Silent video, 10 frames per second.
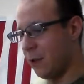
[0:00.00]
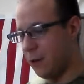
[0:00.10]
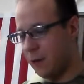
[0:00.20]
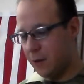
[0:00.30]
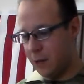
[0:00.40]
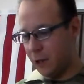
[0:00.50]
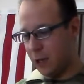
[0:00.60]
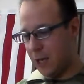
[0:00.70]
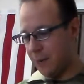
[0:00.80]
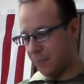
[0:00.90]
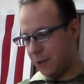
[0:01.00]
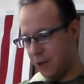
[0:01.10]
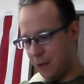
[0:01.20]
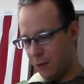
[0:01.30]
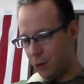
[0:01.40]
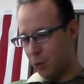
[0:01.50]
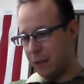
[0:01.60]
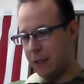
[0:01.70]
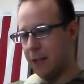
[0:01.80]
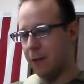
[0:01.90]
Good job to you,
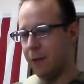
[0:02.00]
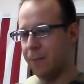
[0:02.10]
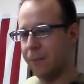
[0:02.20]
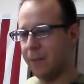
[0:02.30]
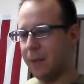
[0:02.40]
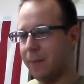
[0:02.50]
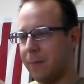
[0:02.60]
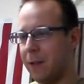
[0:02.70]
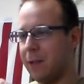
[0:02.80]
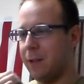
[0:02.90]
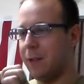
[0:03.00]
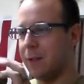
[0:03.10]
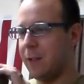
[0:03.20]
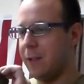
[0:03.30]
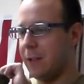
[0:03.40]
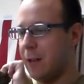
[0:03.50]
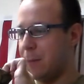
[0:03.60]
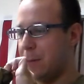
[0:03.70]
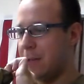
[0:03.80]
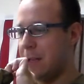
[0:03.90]
Twin Needle. There's a
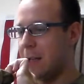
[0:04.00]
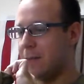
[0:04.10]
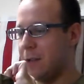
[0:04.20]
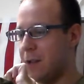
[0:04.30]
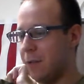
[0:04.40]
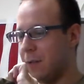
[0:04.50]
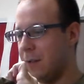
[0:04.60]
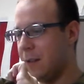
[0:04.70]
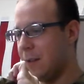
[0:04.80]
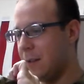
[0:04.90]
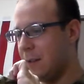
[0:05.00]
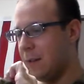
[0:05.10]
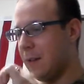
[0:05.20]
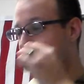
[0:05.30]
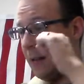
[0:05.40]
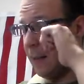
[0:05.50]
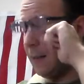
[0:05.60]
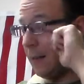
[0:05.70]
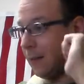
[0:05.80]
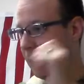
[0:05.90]
compliment I give to you. And
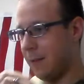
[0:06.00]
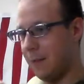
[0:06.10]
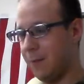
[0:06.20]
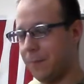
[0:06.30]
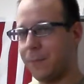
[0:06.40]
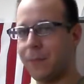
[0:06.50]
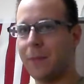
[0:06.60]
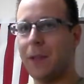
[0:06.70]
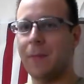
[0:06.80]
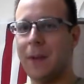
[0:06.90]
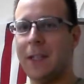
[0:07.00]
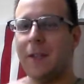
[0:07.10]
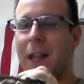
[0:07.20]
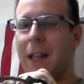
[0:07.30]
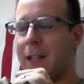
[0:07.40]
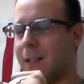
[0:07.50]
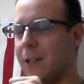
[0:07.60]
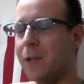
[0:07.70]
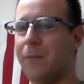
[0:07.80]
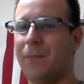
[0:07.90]
yeah, so basically what I like to
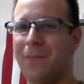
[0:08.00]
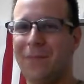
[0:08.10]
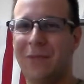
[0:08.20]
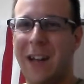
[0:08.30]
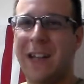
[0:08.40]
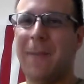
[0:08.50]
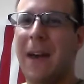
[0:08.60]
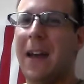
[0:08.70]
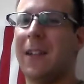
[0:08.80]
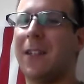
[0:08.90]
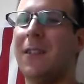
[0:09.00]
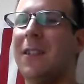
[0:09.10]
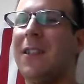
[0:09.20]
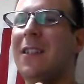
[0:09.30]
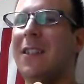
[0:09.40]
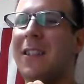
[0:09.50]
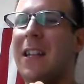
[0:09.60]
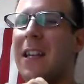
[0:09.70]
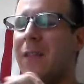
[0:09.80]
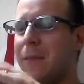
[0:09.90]
do when I get packs, so
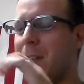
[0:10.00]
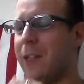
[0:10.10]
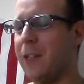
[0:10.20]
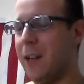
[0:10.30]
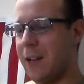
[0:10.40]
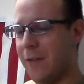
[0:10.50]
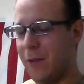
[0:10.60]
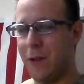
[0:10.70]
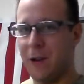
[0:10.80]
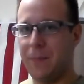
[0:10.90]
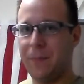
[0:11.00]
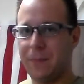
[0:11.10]
I give them a good tug everywhere